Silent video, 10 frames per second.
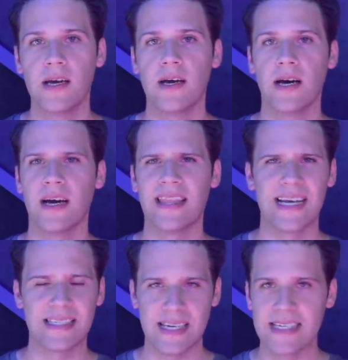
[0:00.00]
uh, and
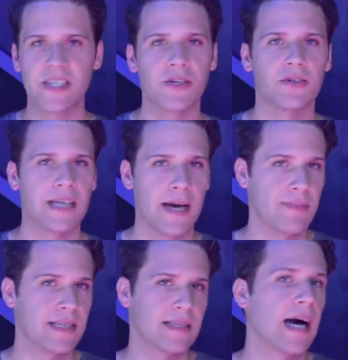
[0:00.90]
that's additional time
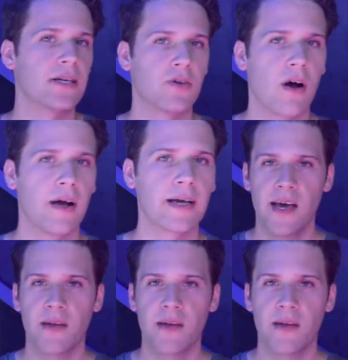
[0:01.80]
that's not drawing.